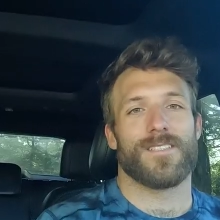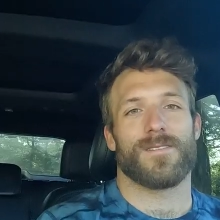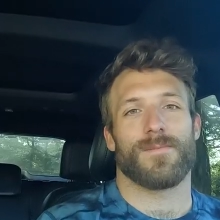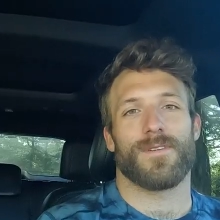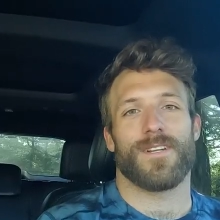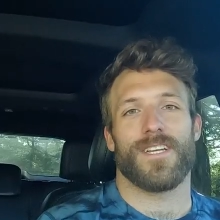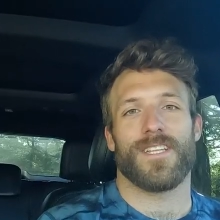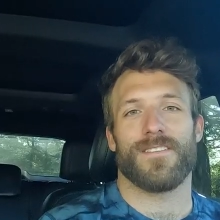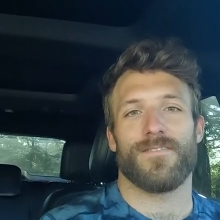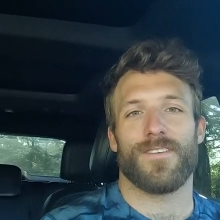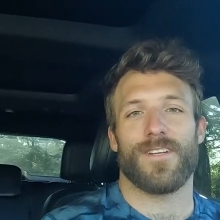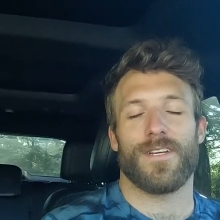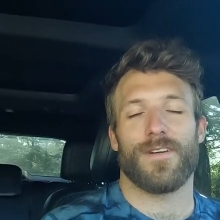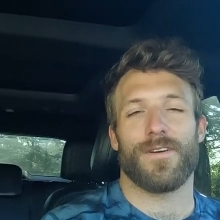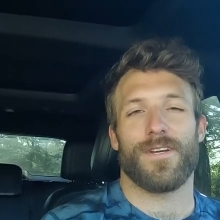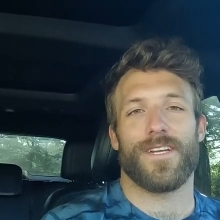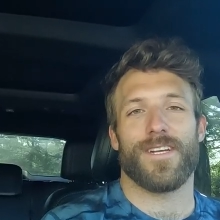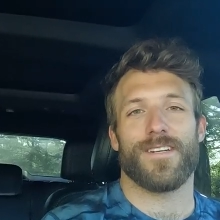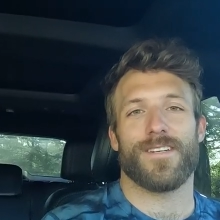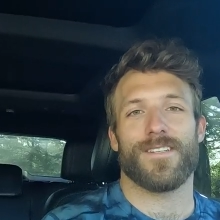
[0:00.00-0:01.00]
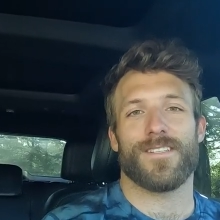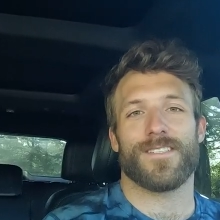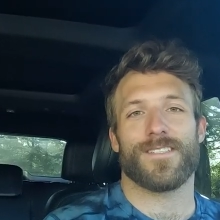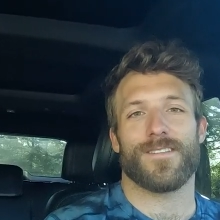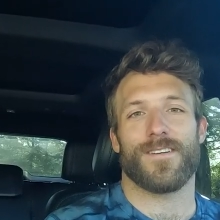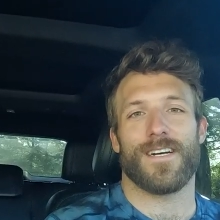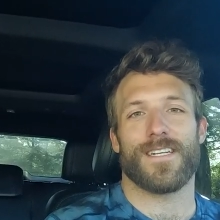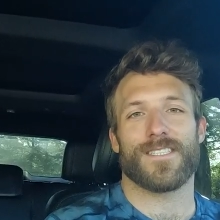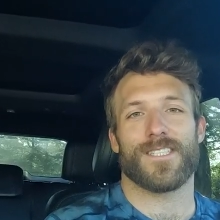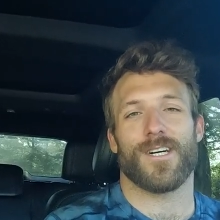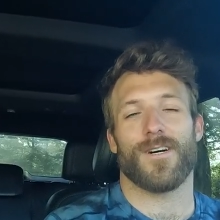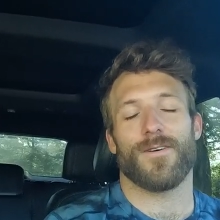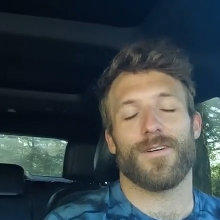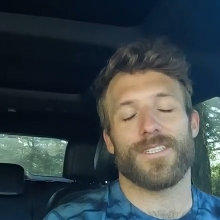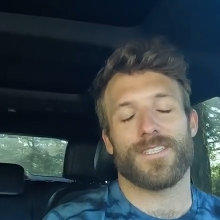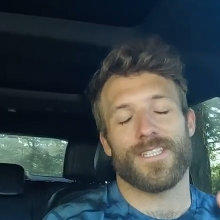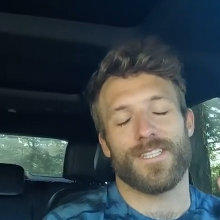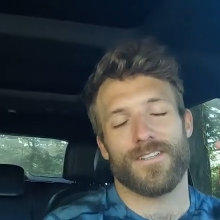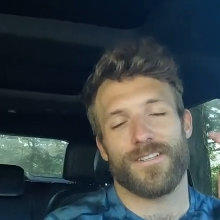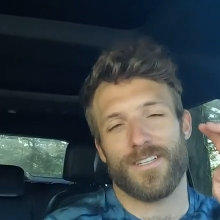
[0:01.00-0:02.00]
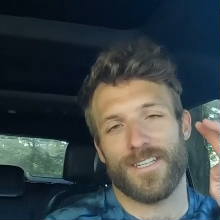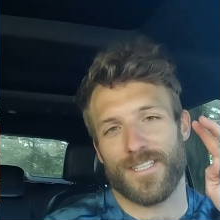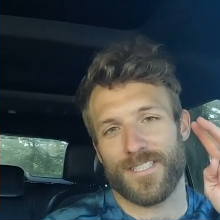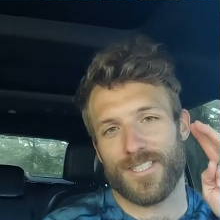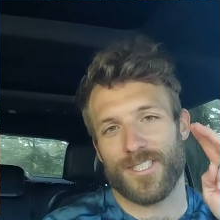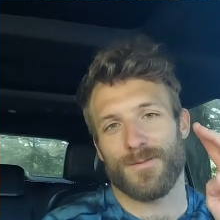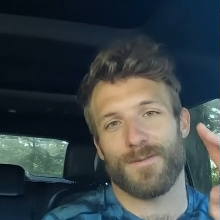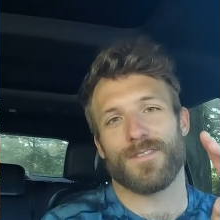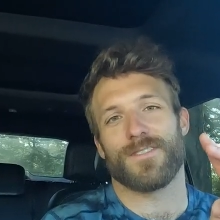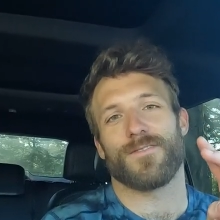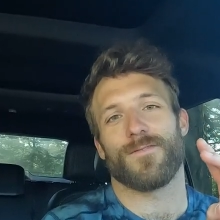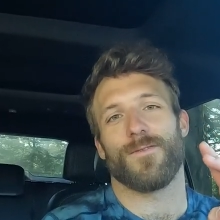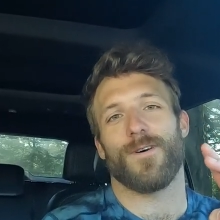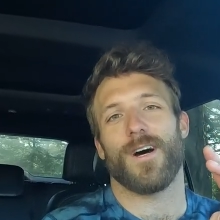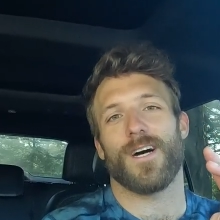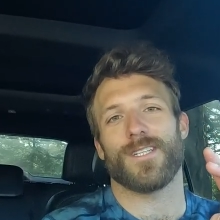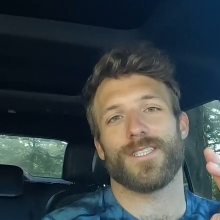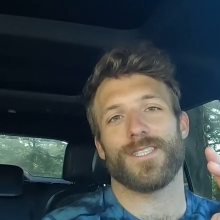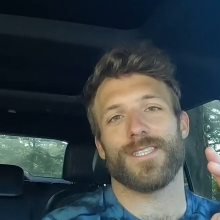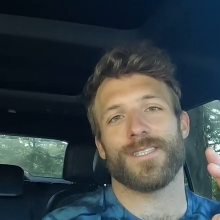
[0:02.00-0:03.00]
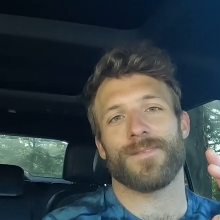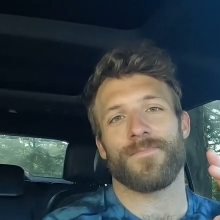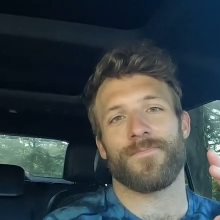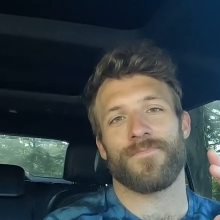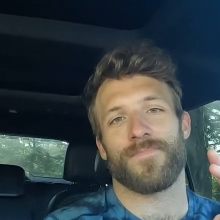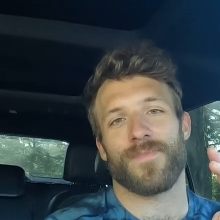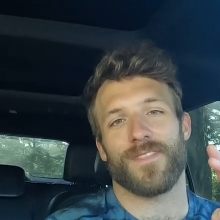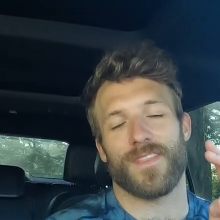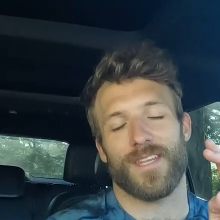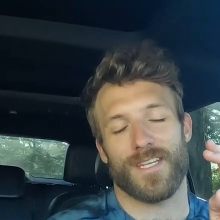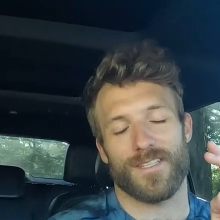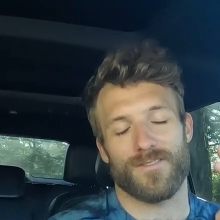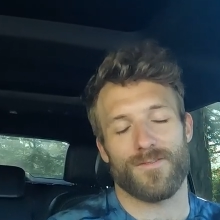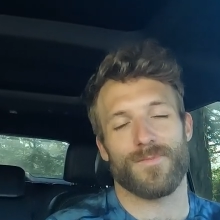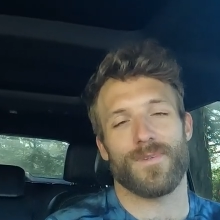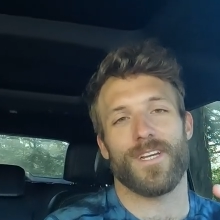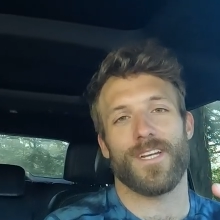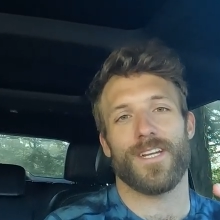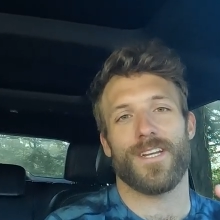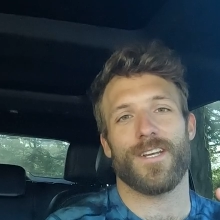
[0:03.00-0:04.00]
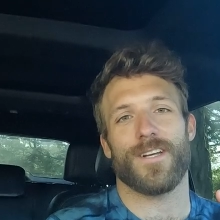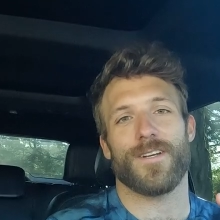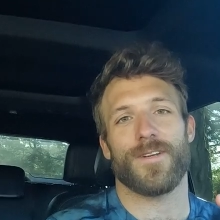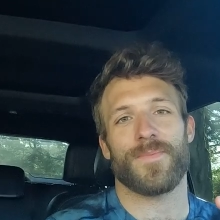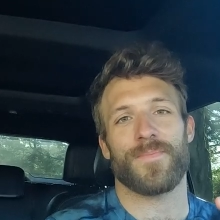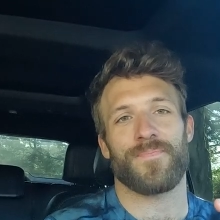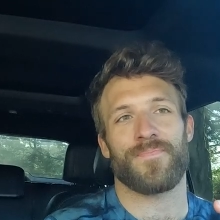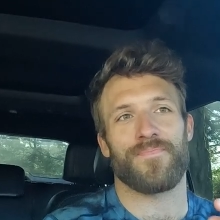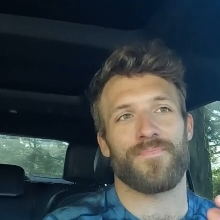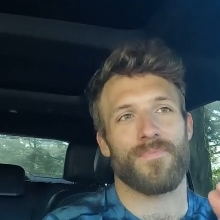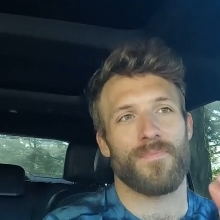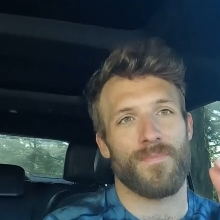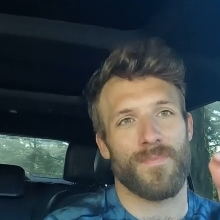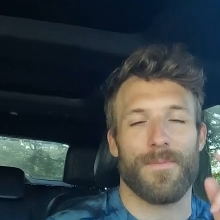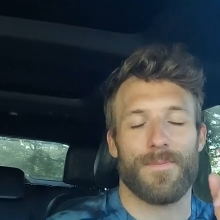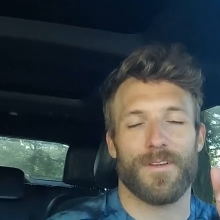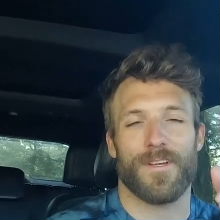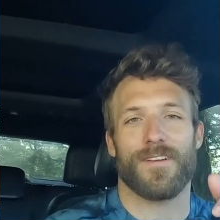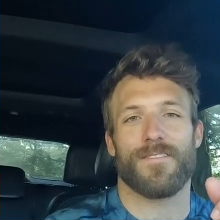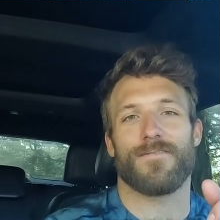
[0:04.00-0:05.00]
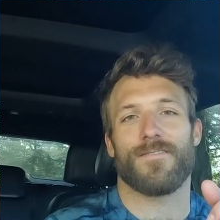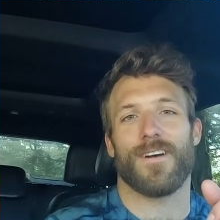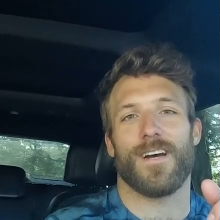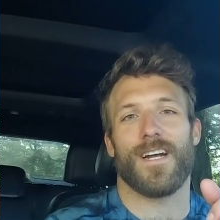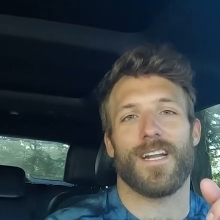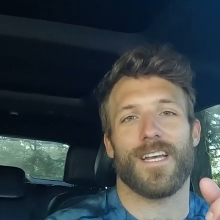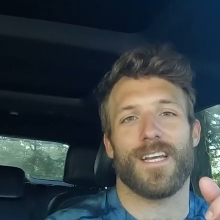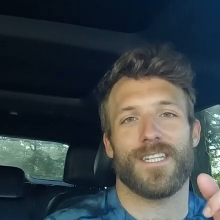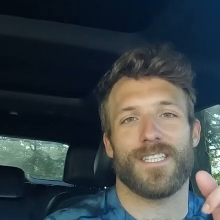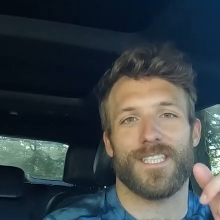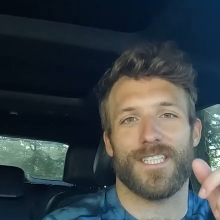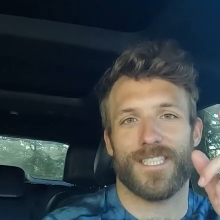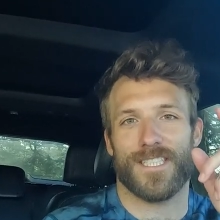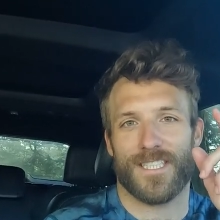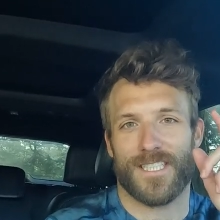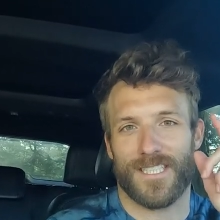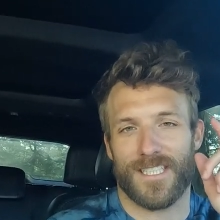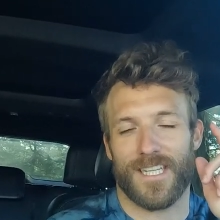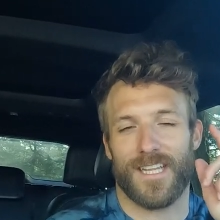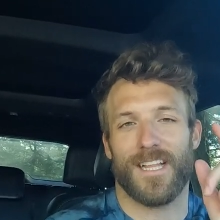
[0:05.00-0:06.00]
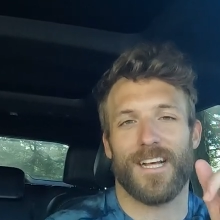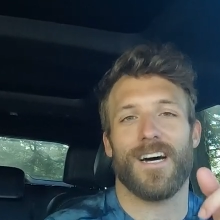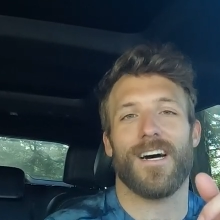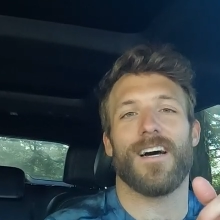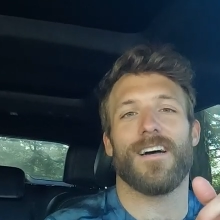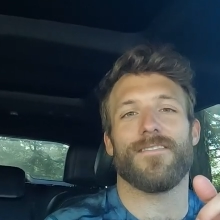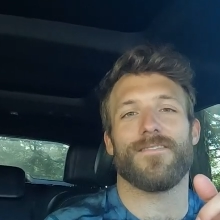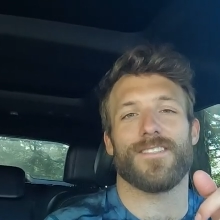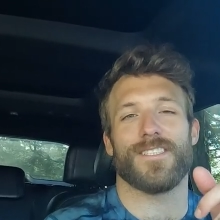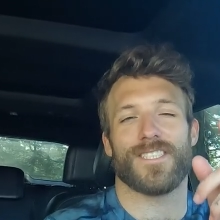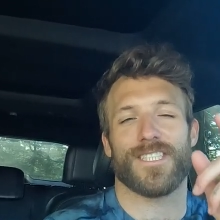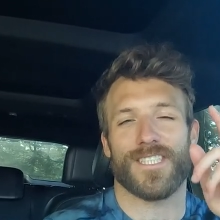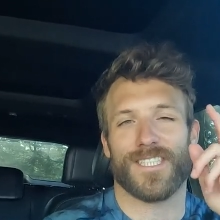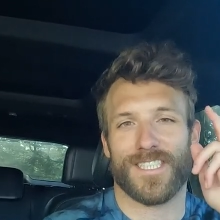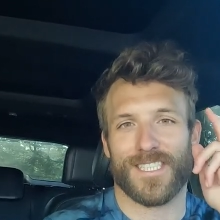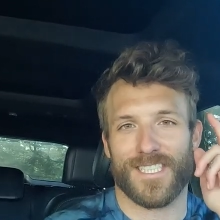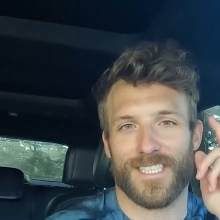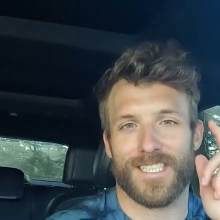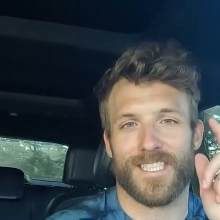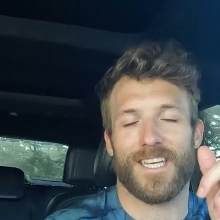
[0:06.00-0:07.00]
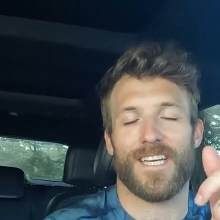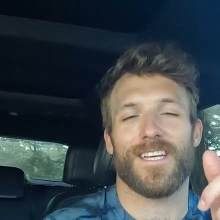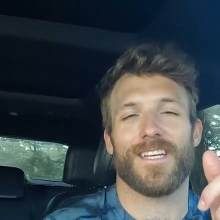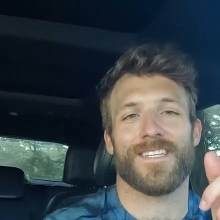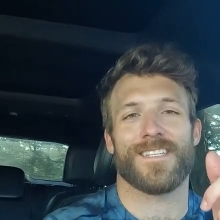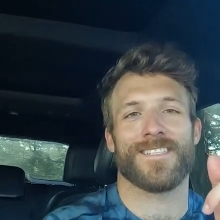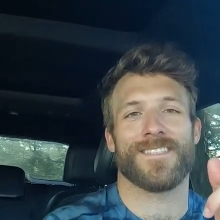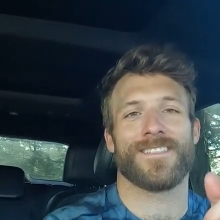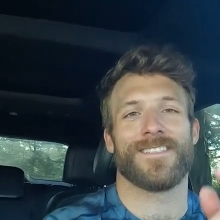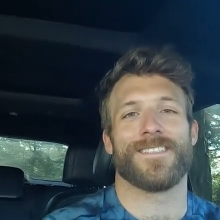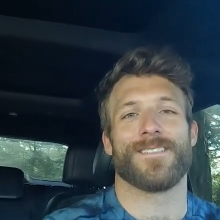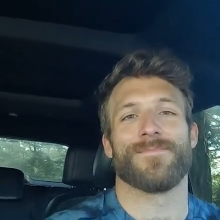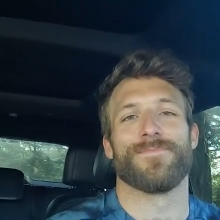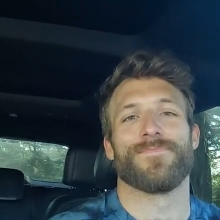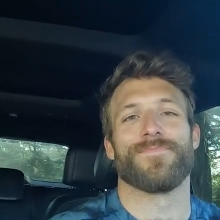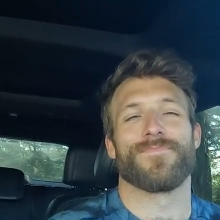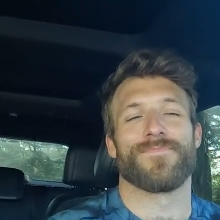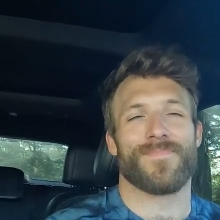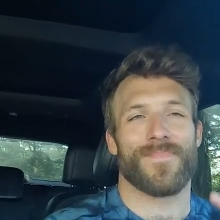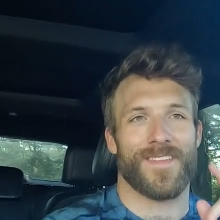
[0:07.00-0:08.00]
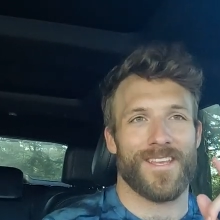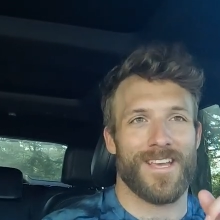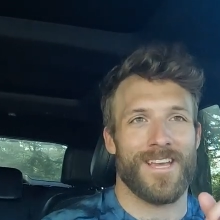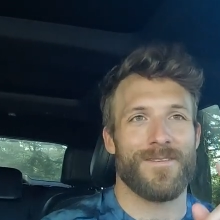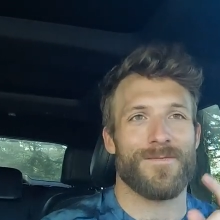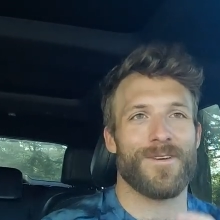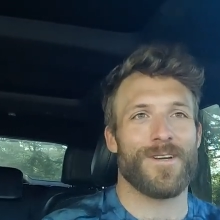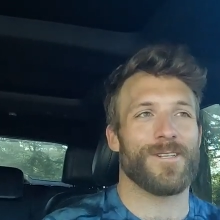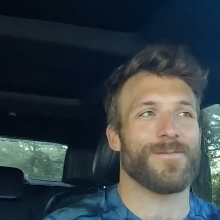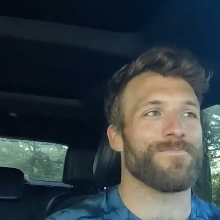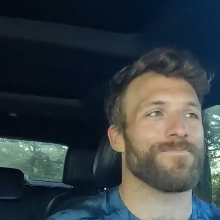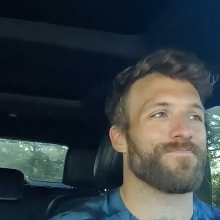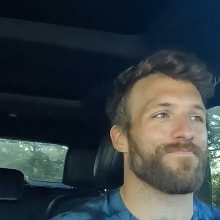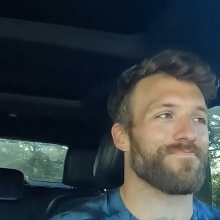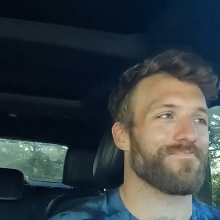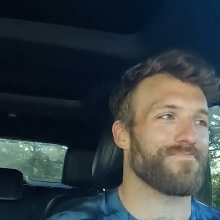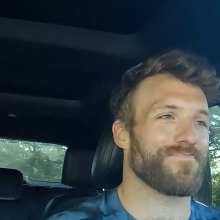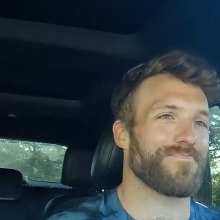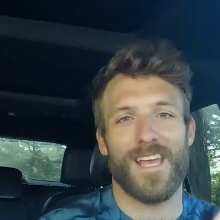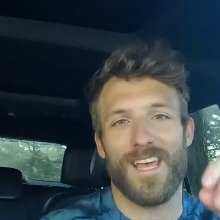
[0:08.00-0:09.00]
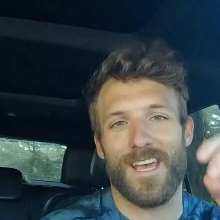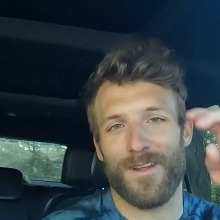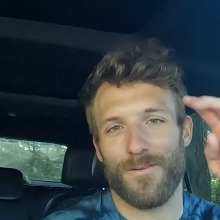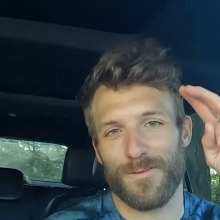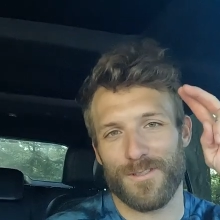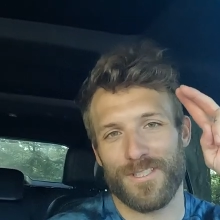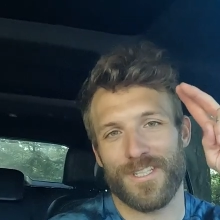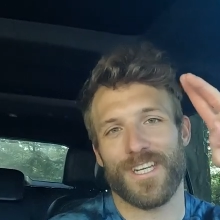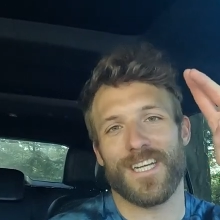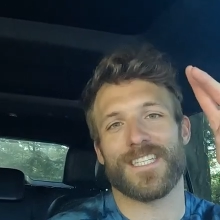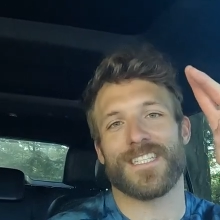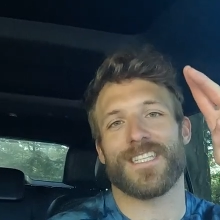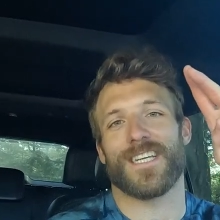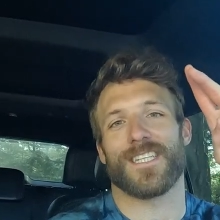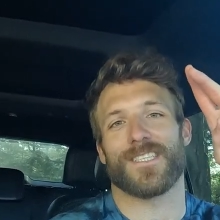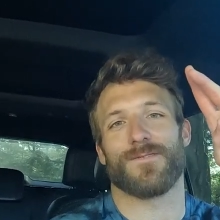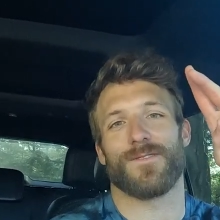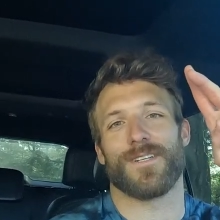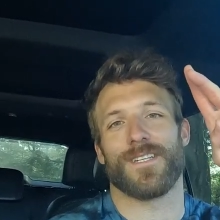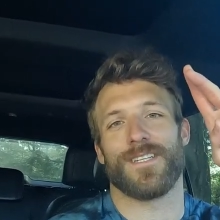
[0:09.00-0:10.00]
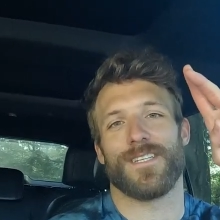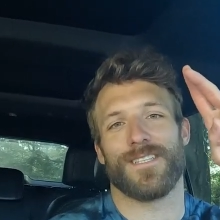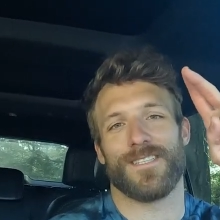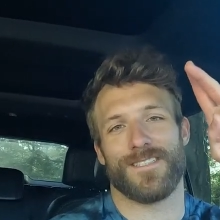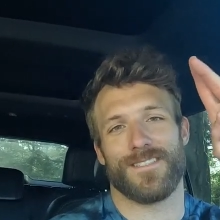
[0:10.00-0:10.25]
So I'm gonna end the video here. So as always, thank you guys so much for watching. Thanks for being here. Happy Good Friday. Jesus is alive and Jesus is King. Amen. And we'll see you guys in the next one.